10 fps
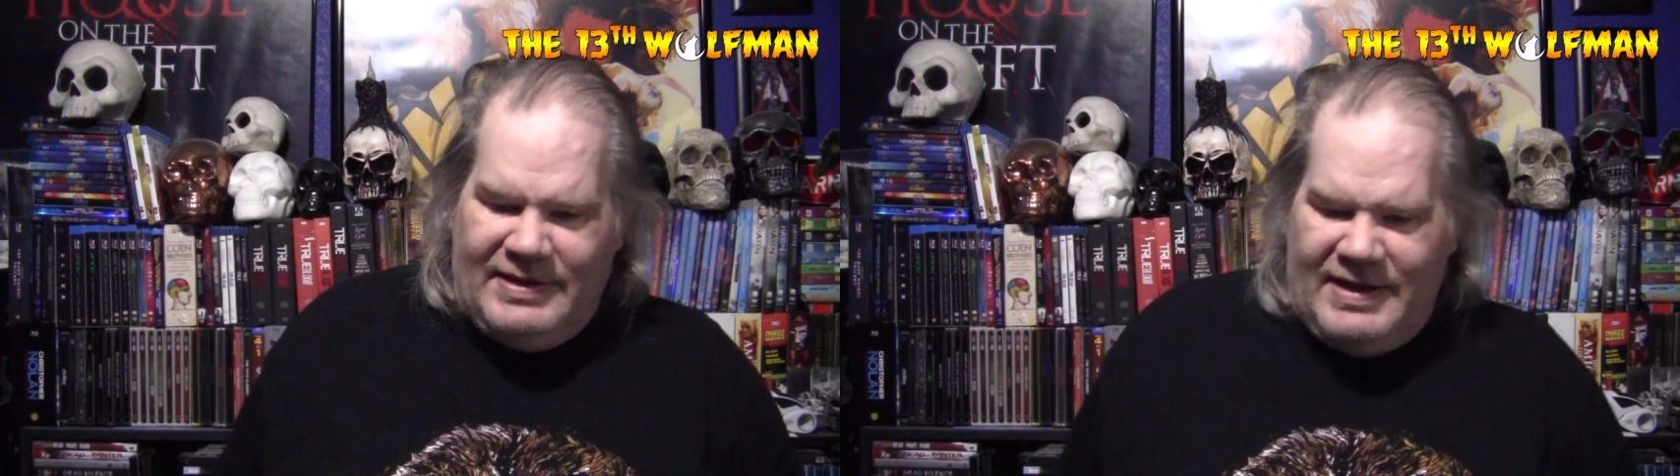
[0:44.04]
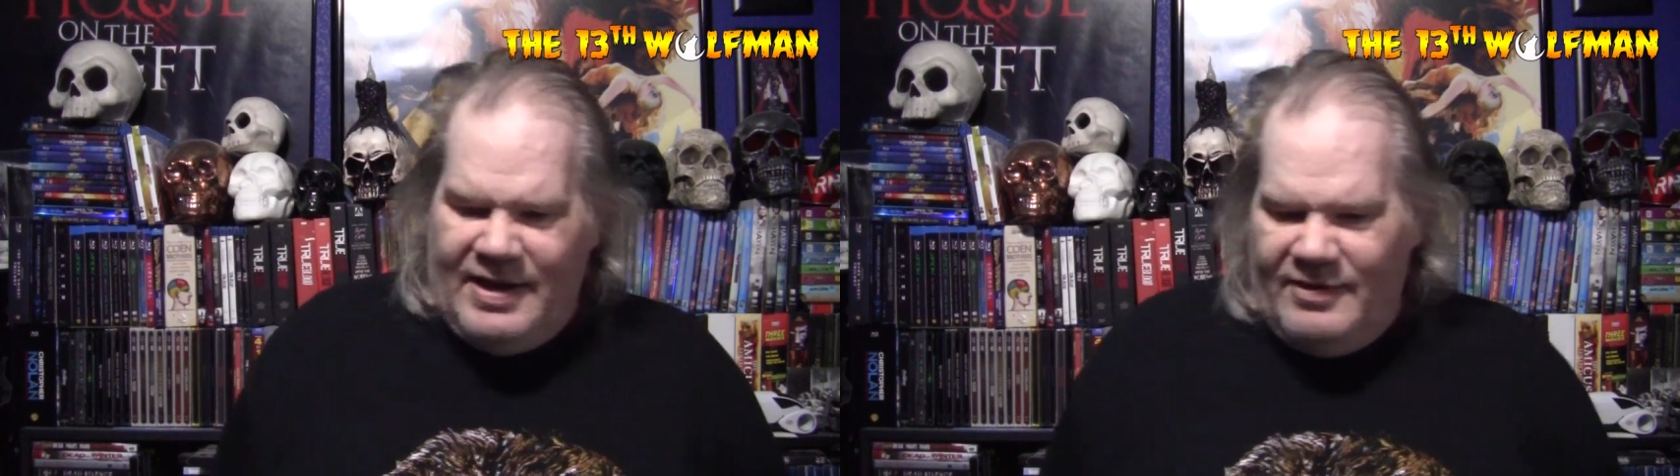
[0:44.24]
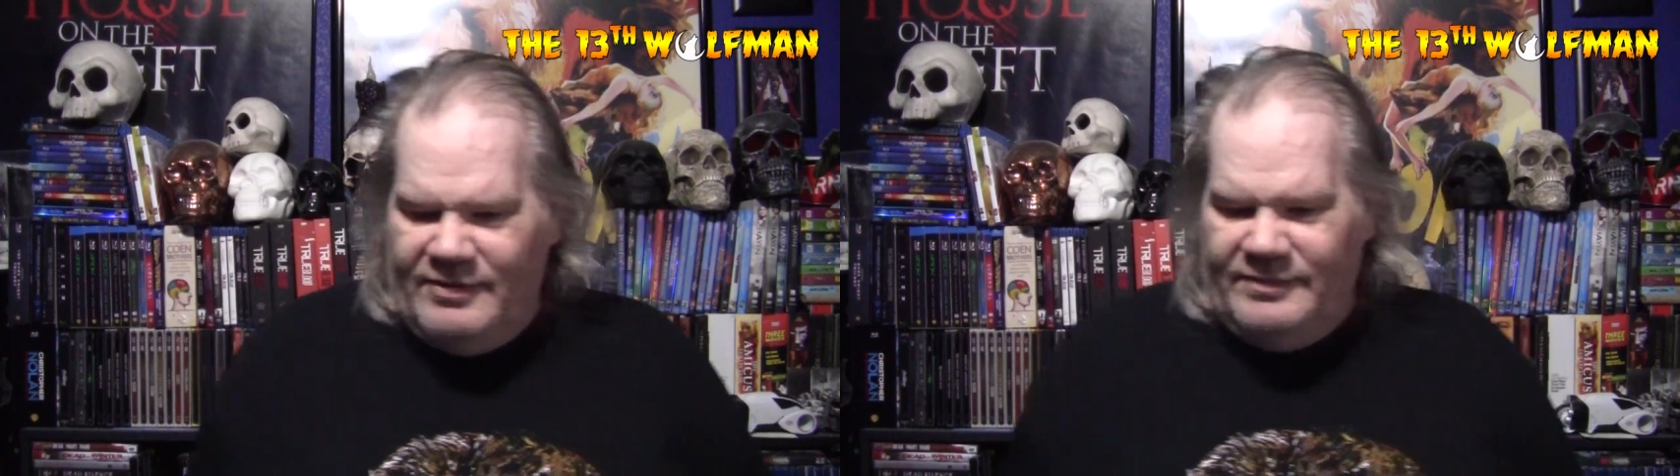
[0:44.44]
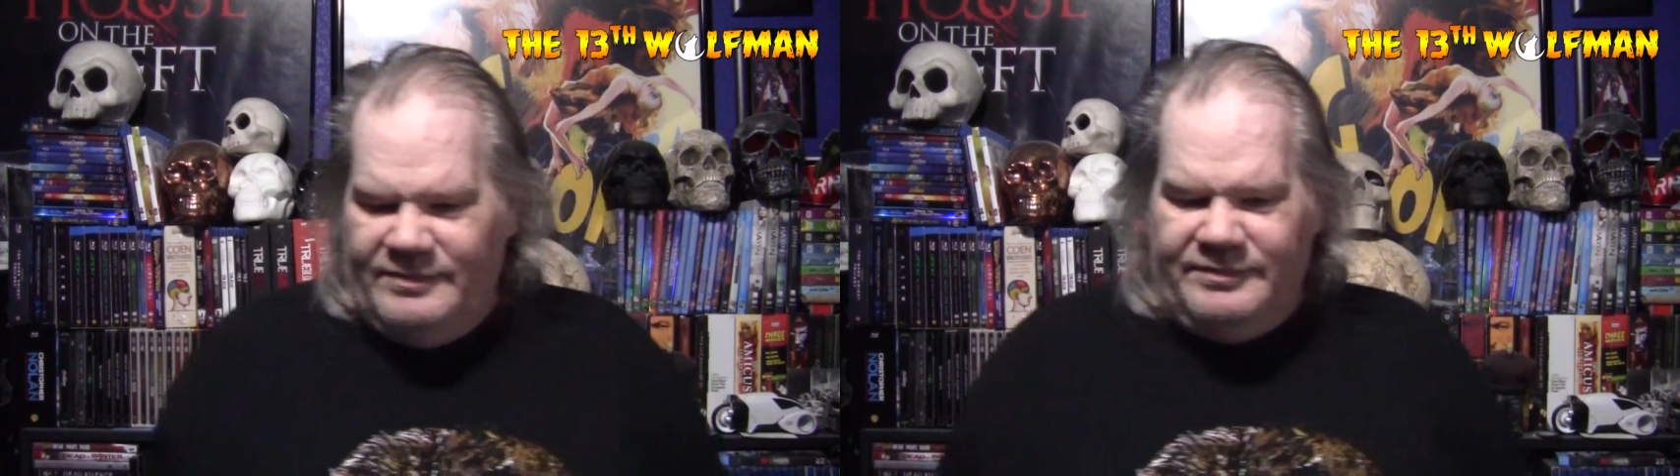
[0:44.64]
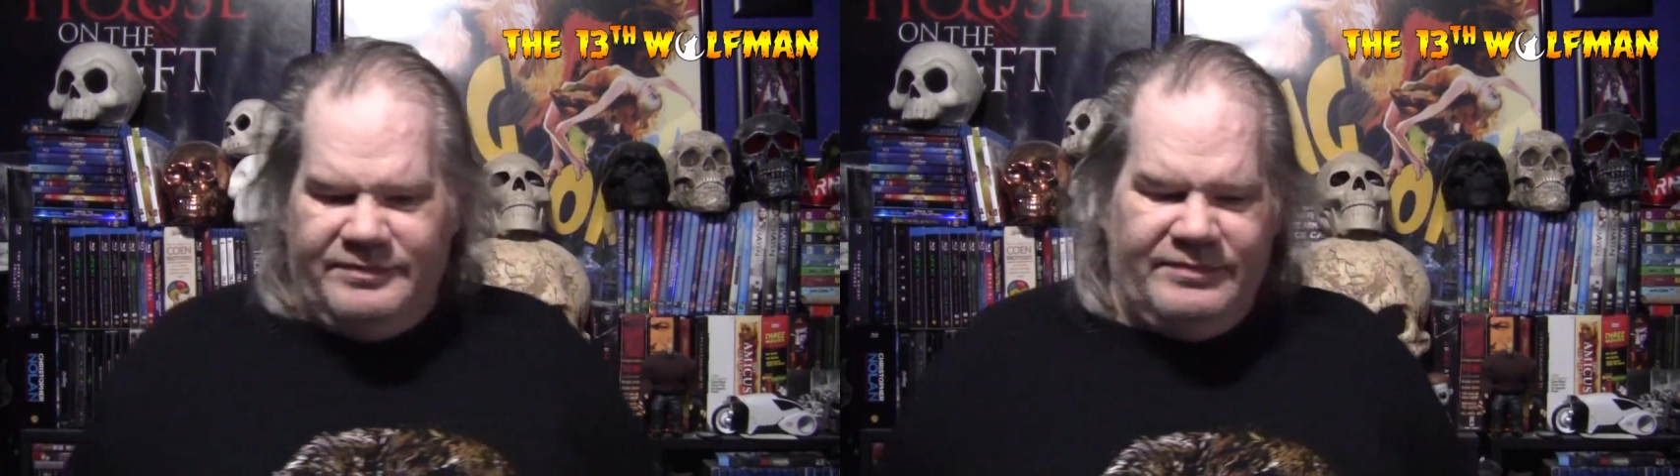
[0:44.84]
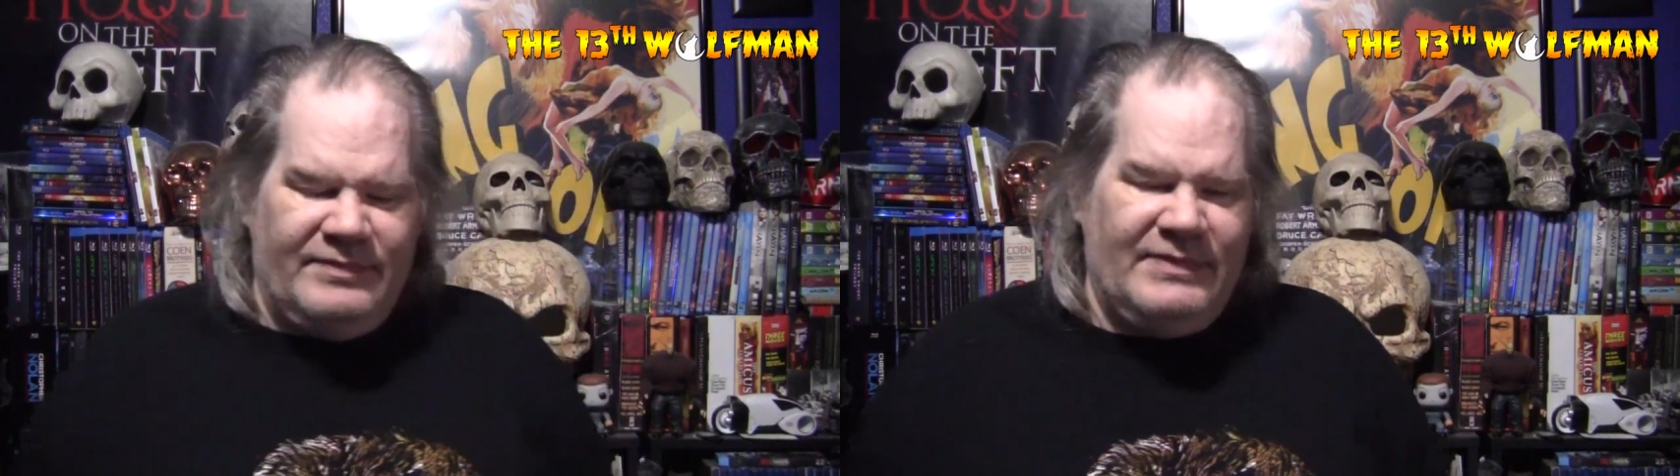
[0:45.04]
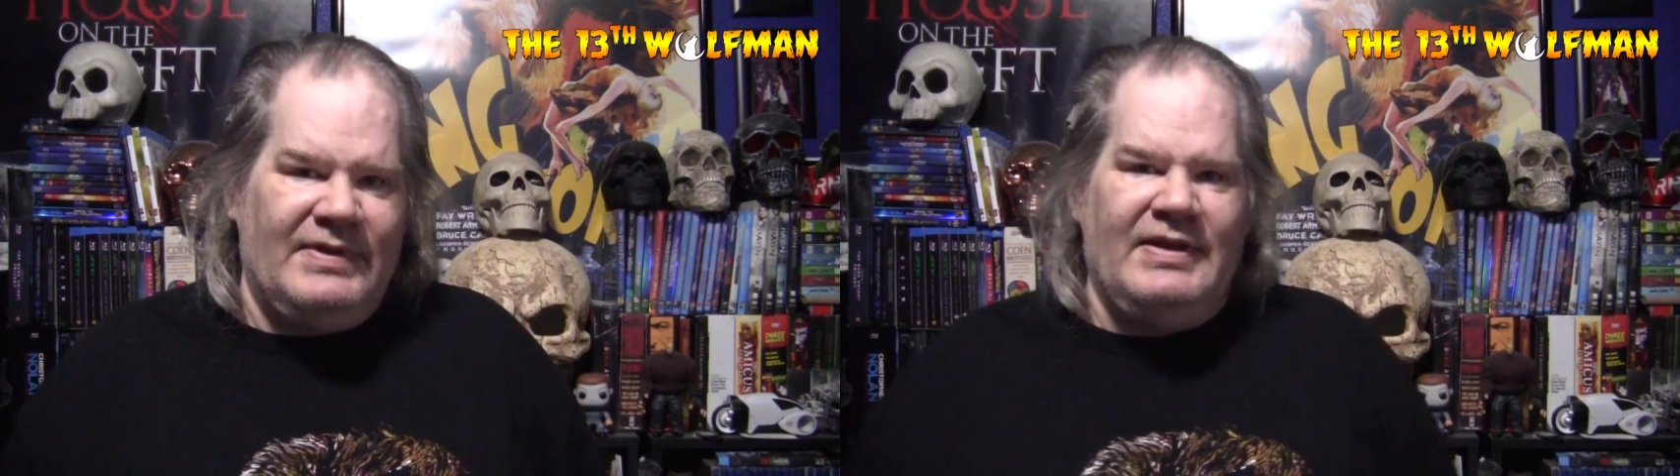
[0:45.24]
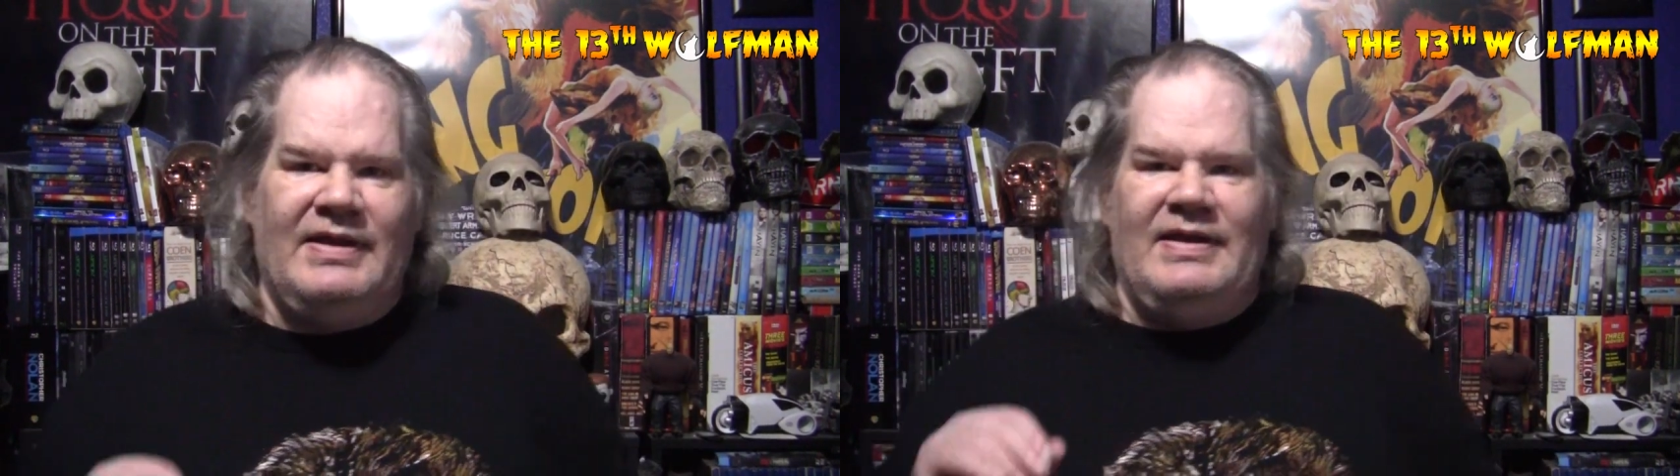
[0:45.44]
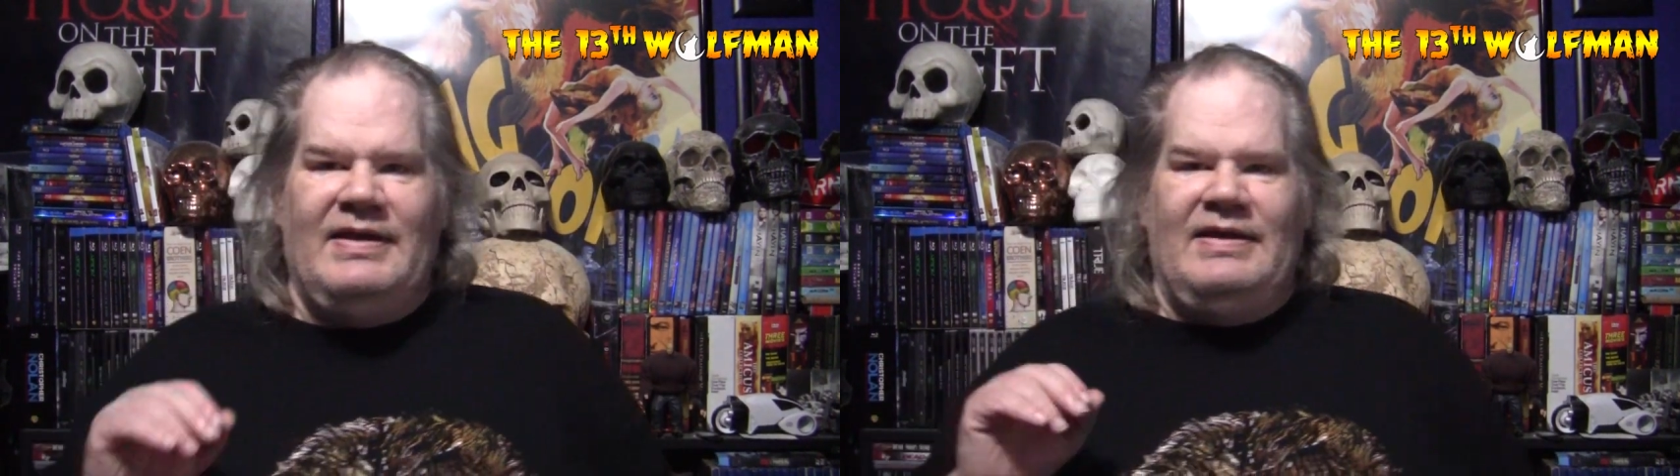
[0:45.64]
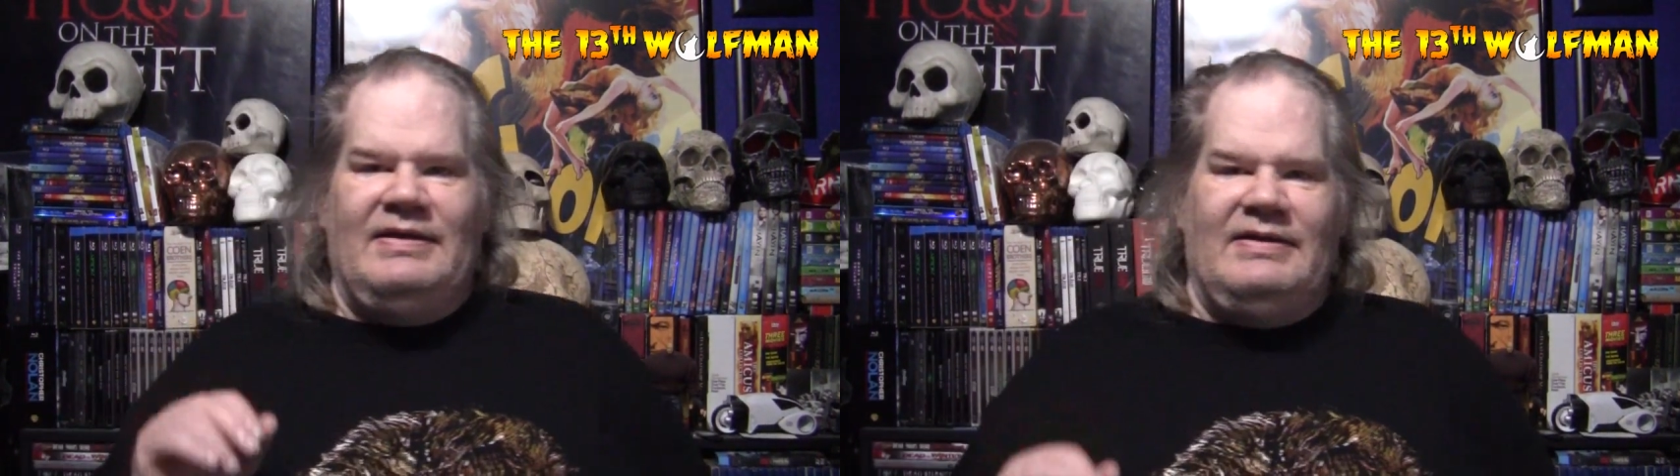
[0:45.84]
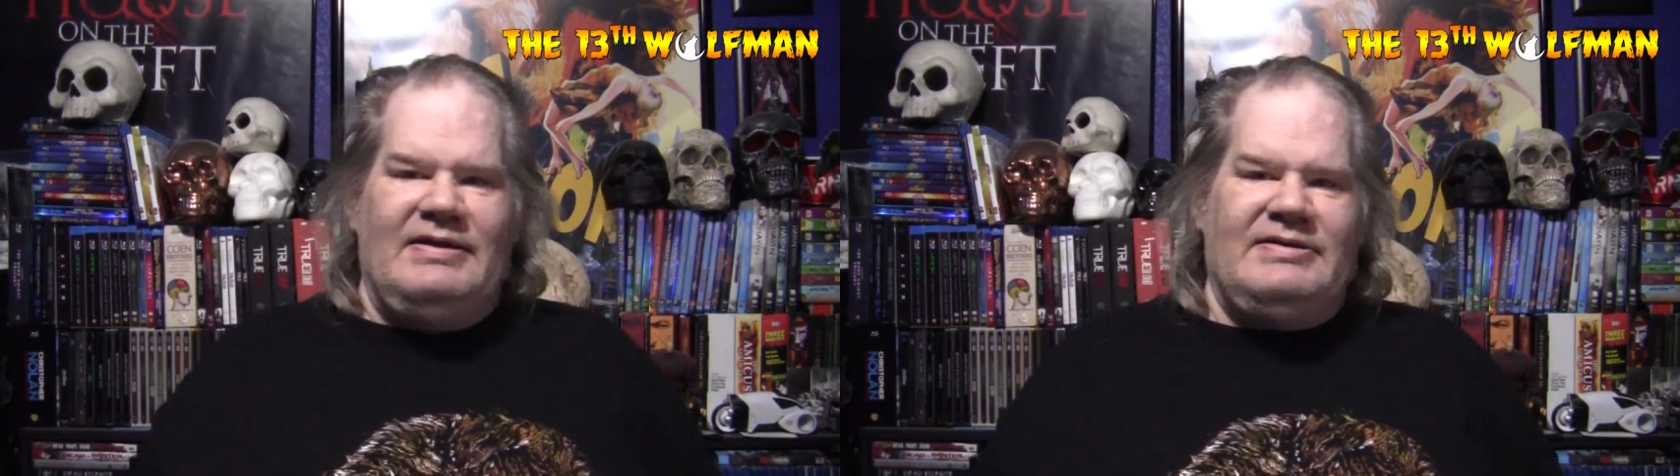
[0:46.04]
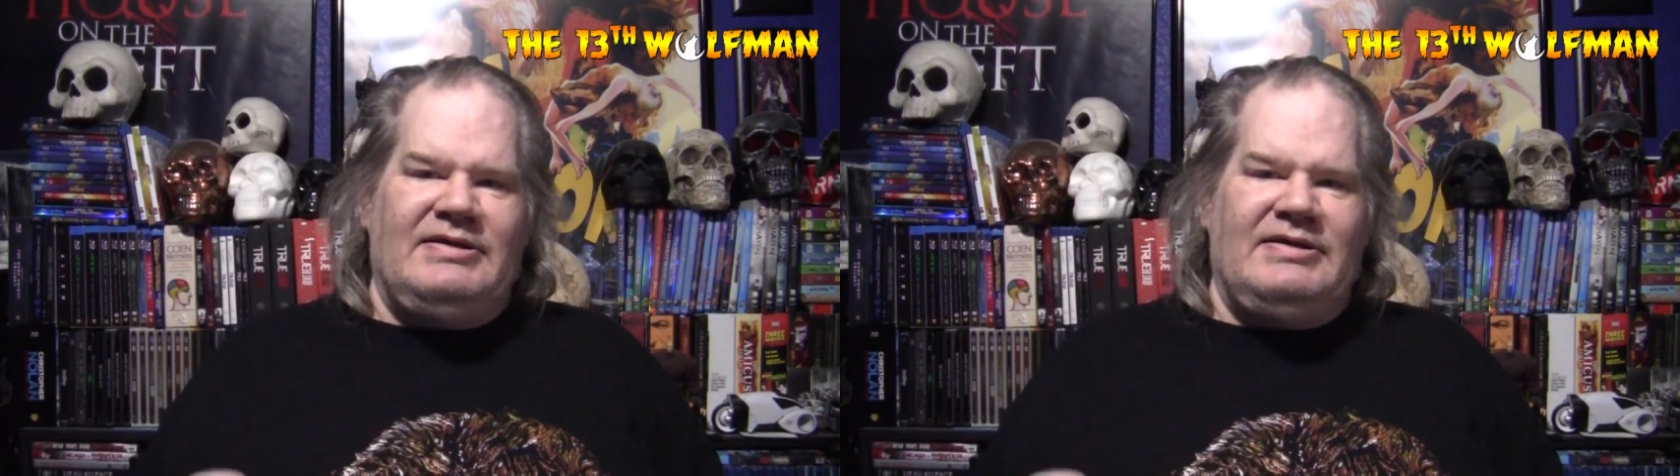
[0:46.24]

Now, let's